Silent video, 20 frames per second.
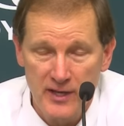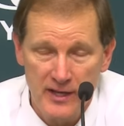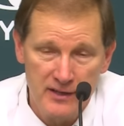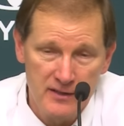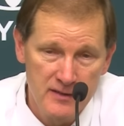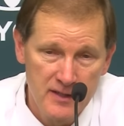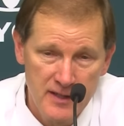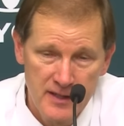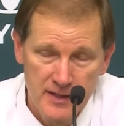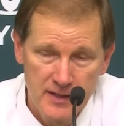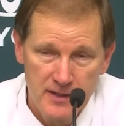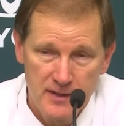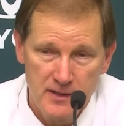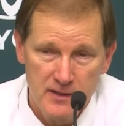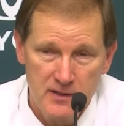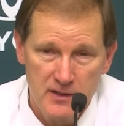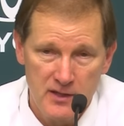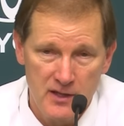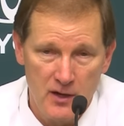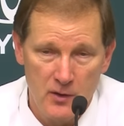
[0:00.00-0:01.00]
I don't,
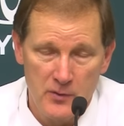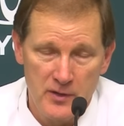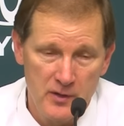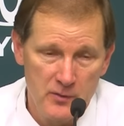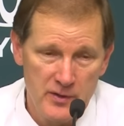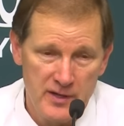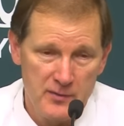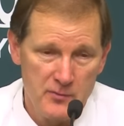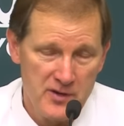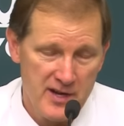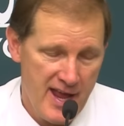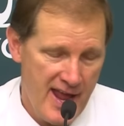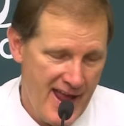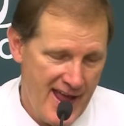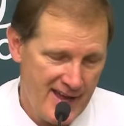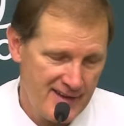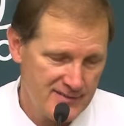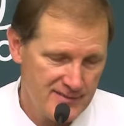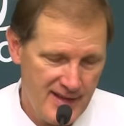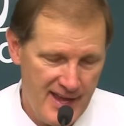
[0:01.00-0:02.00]
you know, we, we, we
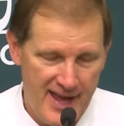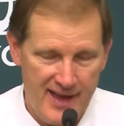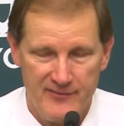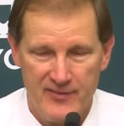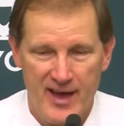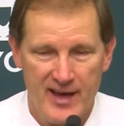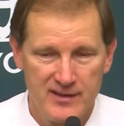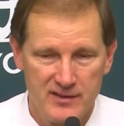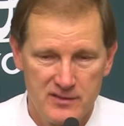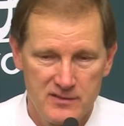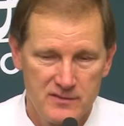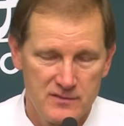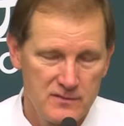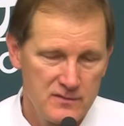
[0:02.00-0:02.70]
can't have that